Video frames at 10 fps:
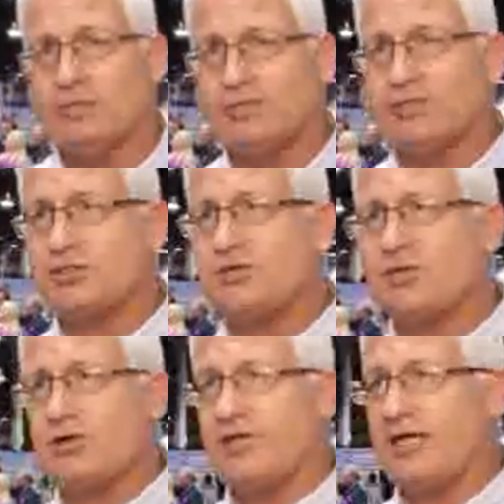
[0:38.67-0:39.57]
With the
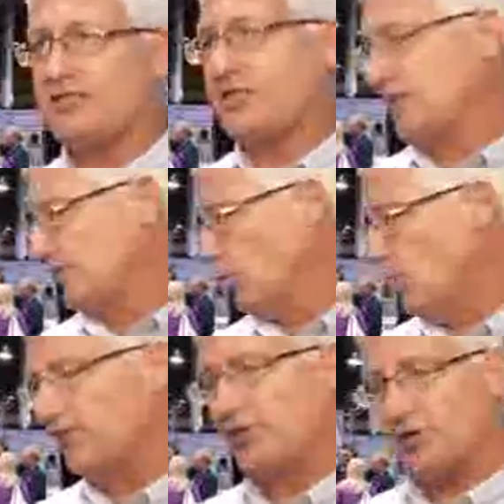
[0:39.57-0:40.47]
230AT and the
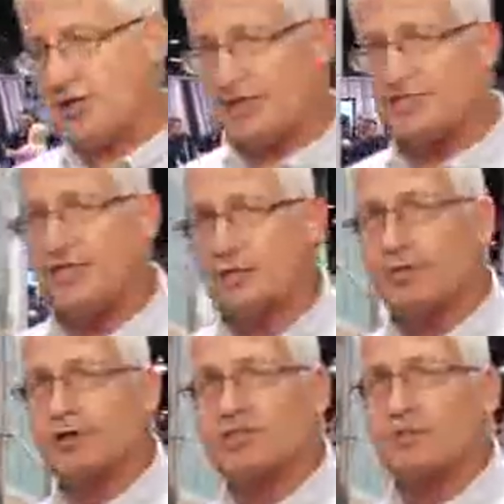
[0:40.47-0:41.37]
130AT are
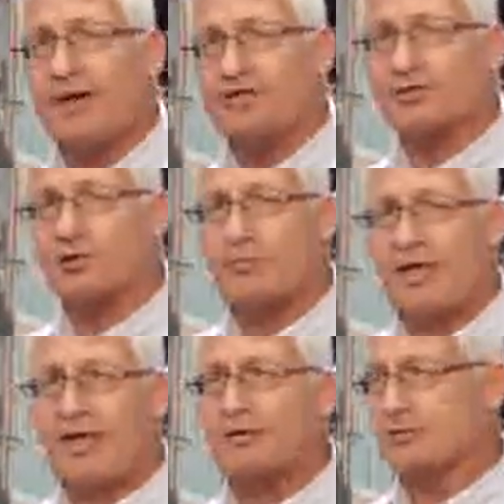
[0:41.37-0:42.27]
both symmetrical
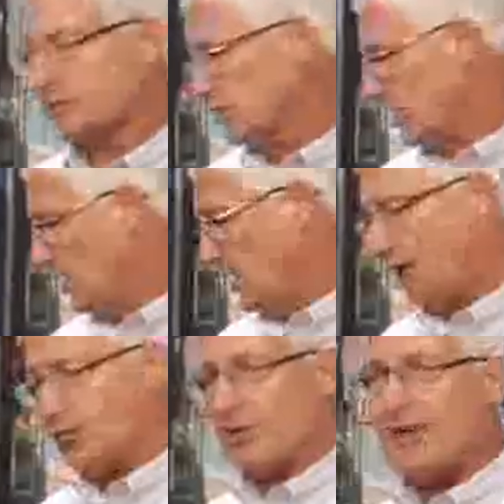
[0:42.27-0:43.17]
panels.
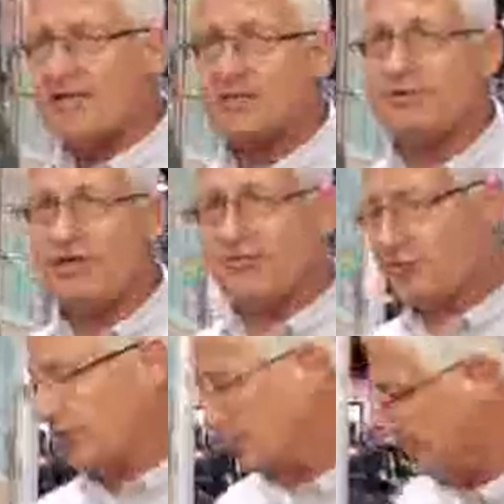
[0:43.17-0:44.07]
And what makes them
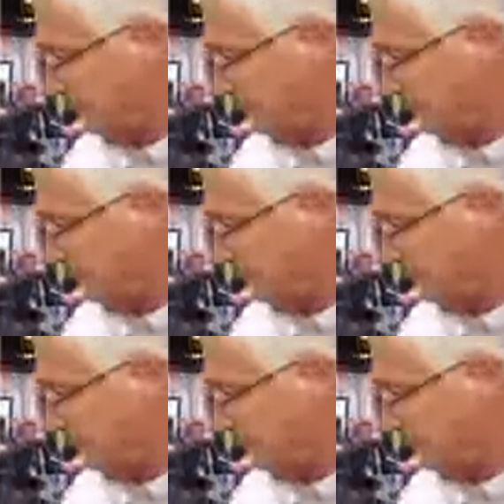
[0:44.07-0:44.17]
different